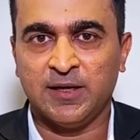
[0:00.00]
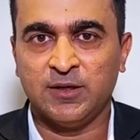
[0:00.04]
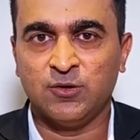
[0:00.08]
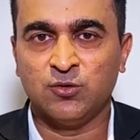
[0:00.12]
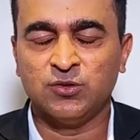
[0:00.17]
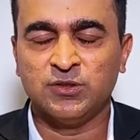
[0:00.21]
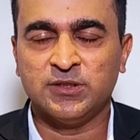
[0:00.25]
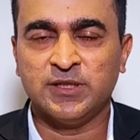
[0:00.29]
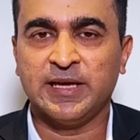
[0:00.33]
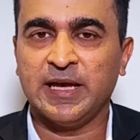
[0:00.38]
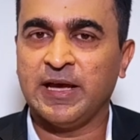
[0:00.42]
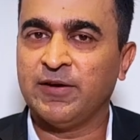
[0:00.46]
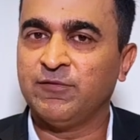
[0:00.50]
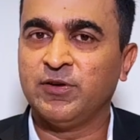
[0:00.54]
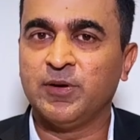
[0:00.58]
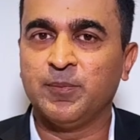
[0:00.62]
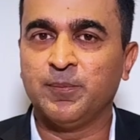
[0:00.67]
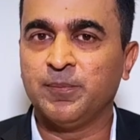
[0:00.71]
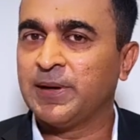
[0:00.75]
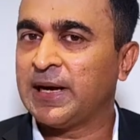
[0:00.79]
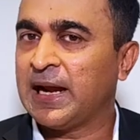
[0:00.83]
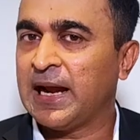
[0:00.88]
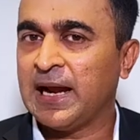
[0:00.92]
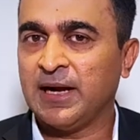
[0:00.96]
I don't think every
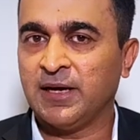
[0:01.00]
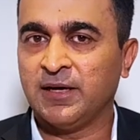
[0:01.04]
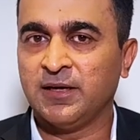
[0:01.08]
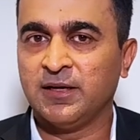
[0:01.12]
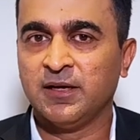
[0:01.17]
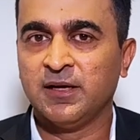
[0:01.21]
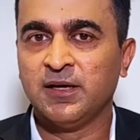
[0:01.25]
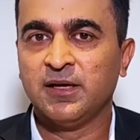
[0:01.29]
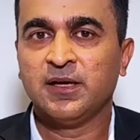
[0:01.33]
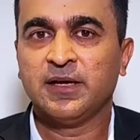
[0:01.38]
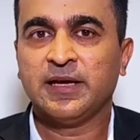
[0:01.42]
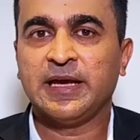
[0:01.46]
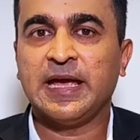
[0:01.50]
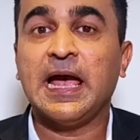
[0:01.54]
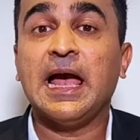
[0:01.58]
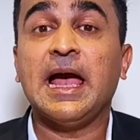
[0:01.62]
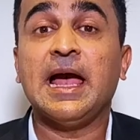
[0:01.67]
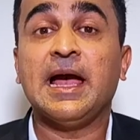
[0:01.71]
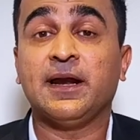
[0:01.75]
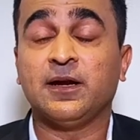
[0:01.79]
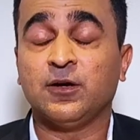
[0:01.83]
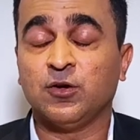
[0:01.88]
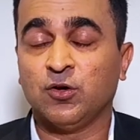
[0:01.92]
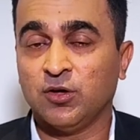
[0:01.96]
brand
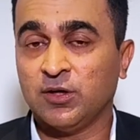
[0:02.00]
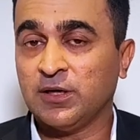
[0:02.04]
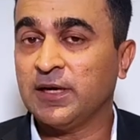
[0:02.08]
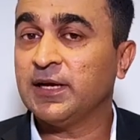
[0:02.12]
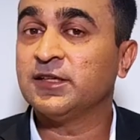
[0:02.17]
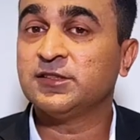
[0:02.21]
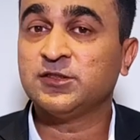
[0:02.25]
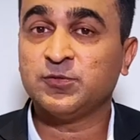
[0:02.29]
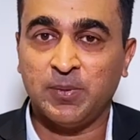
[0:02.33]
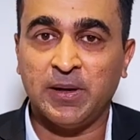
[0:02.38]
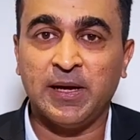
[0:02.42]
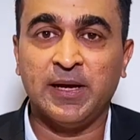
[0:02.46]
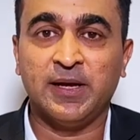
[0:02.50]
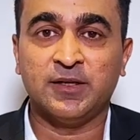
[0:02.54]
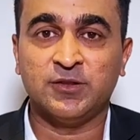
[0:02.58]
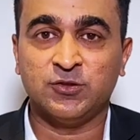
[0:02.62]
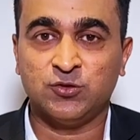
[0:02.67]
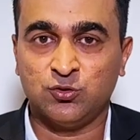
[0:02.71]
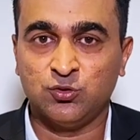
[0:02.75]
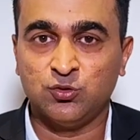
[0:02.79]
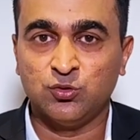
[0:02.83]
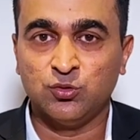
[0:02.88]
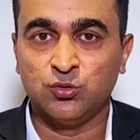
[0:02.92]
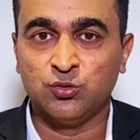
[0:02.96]
can or
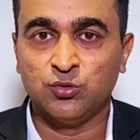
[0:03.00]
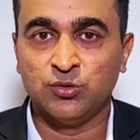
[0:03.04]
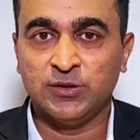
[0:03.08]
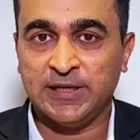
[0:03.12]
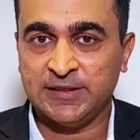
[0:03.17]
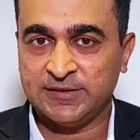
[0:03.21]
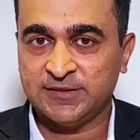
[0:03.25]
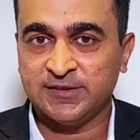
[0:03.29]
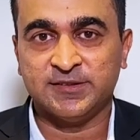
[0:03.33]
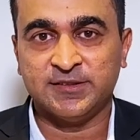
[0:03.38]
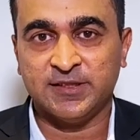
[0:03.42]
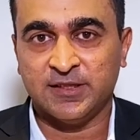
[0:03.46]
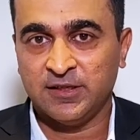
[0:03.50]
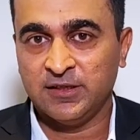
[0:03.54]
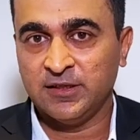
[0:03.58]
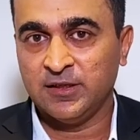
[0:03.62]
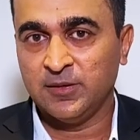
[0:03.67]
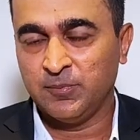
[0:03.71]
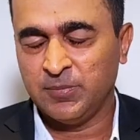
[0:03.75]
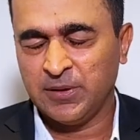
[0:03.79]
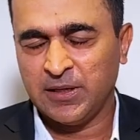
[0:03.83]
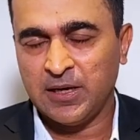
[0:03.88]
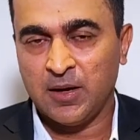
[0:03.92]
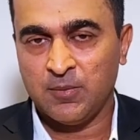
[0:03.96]
aspires to
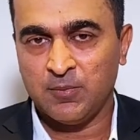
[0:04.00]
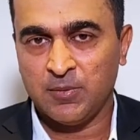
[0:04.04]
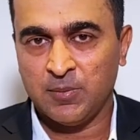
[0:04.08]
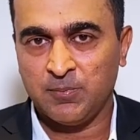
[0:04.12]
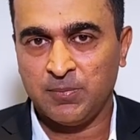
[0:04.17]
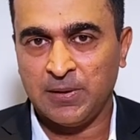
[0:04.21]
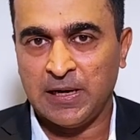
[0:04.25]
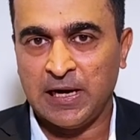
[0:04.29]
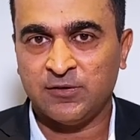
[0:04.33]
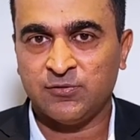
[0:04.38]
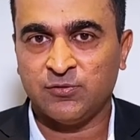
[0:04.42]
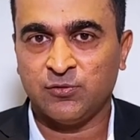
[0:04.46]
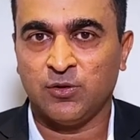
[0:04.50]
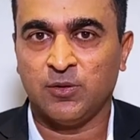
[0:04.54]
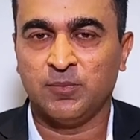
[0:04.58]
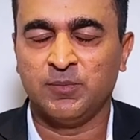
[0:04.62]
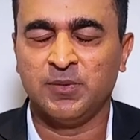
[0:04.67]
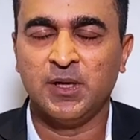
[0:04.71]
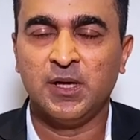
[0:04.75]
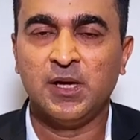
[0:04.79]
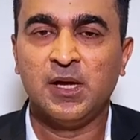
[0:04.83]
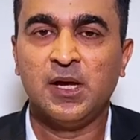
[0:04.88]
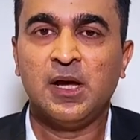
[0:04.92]
necessarily become a platform.